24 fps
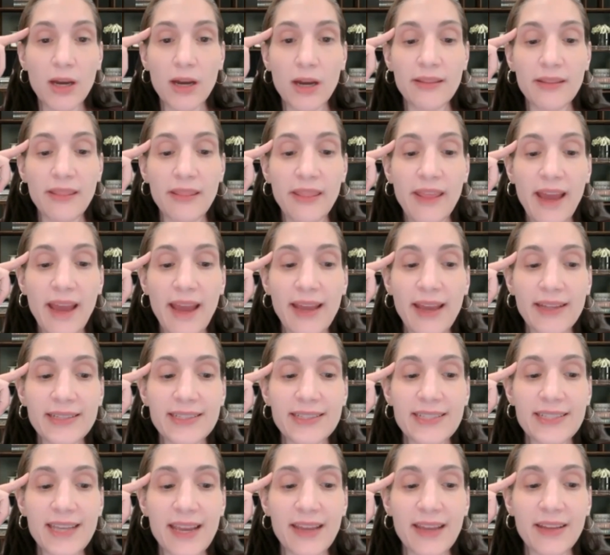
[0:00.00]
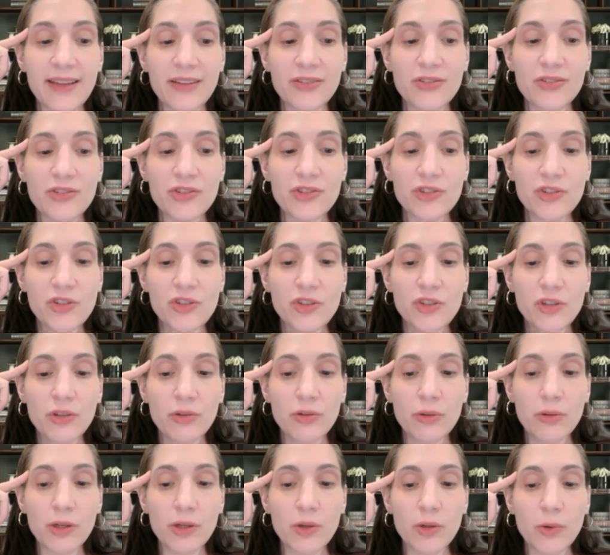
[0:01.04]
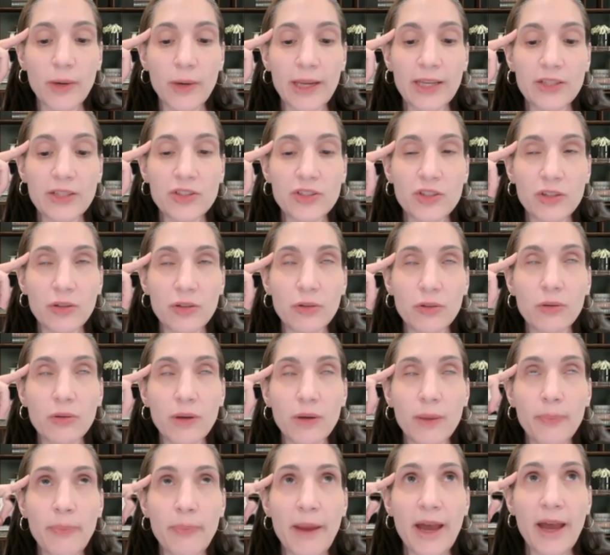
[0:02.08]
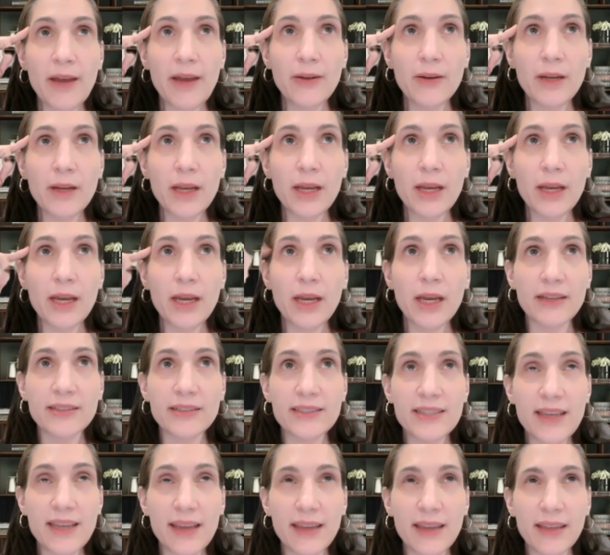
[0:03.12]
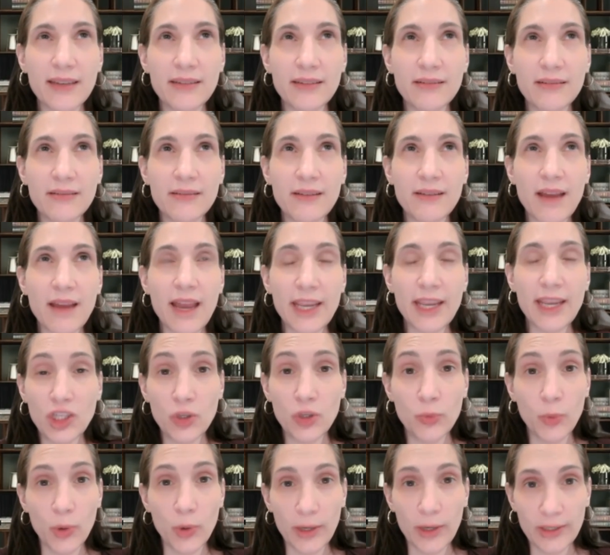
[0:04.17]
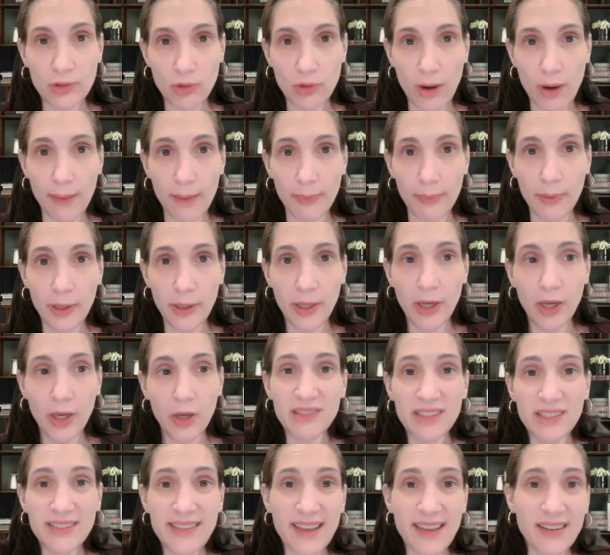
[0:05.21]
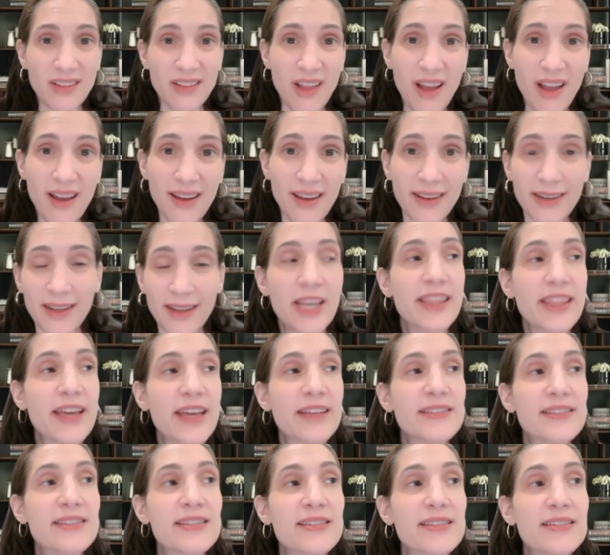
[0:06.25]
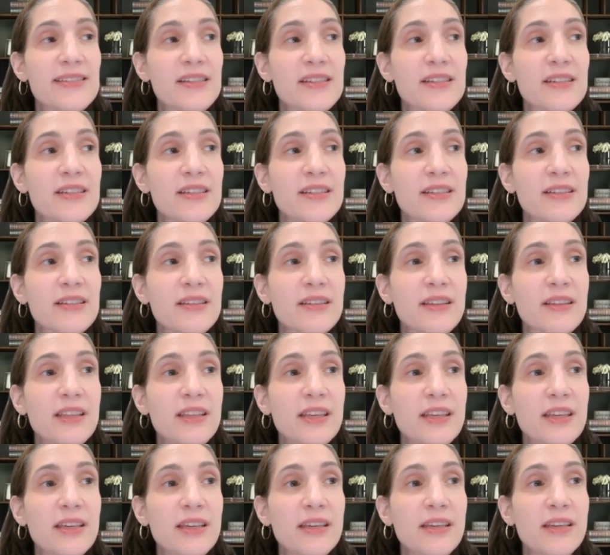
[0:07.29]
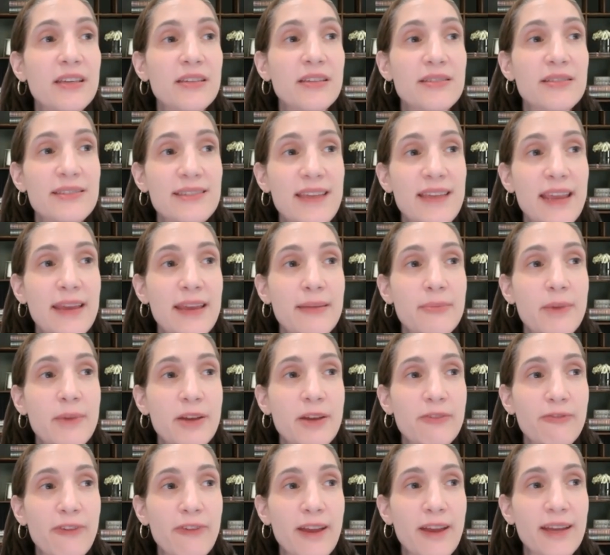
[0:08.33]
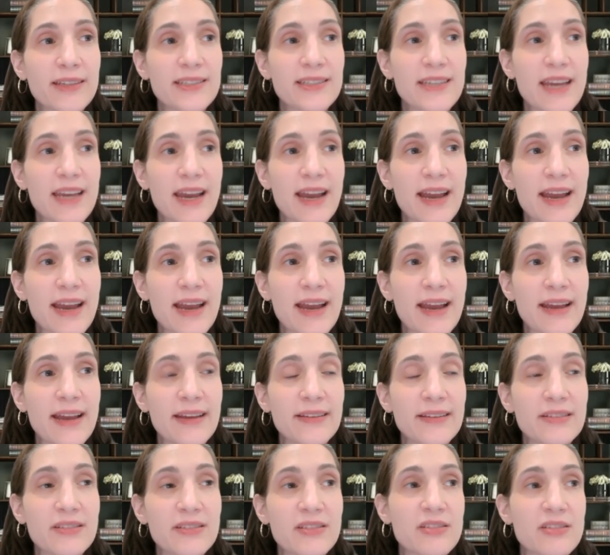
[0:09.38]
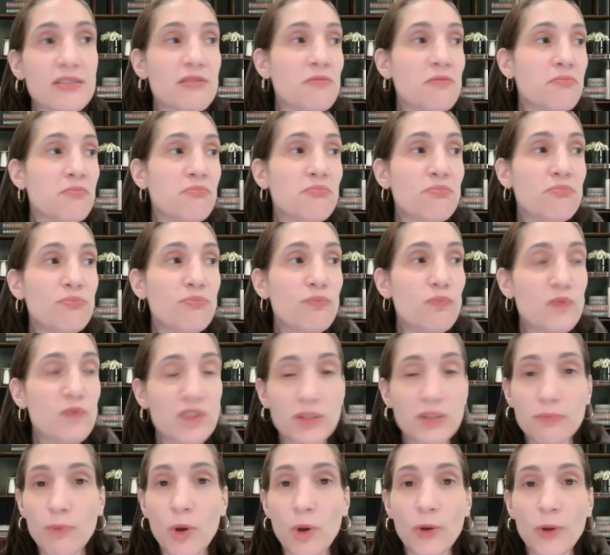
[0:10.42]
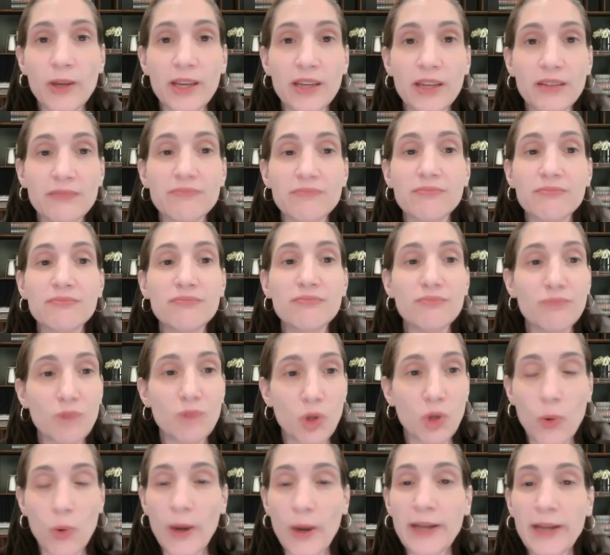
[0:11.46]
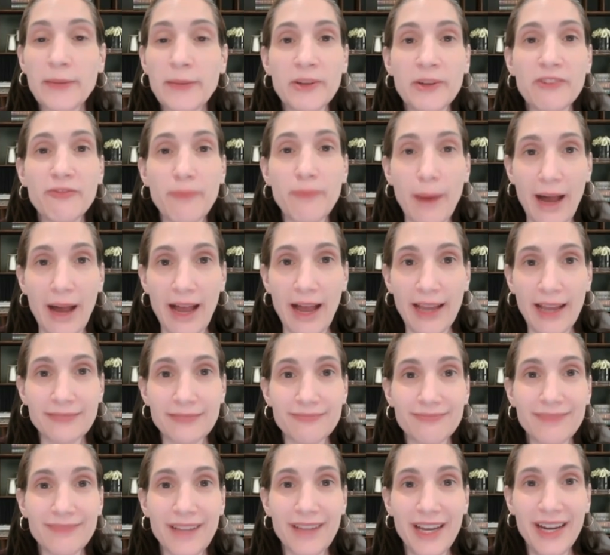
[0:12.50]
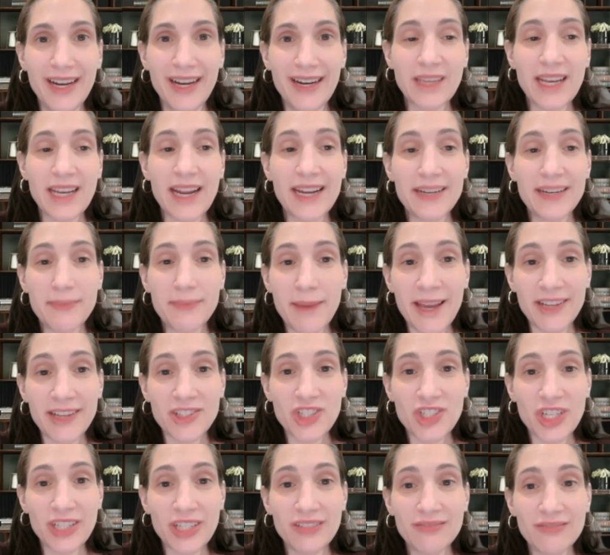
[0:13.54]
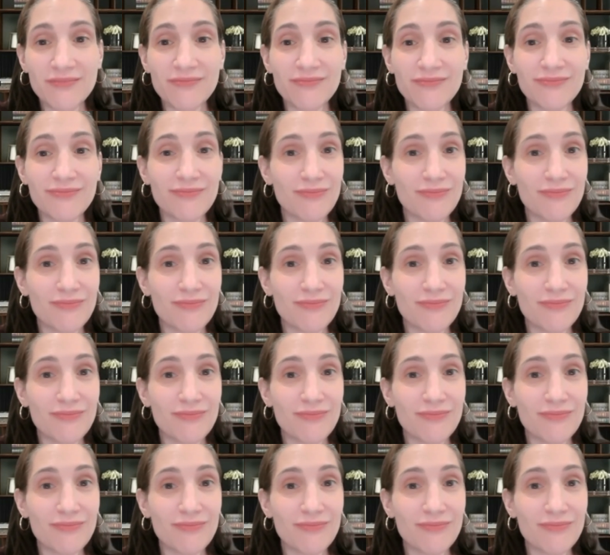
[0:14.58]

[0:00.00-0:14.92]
that tends to equate to about a 10 IQ point drop. Is that a lot? That's the same effect as smoking quite a bit of pot. And I'd imagine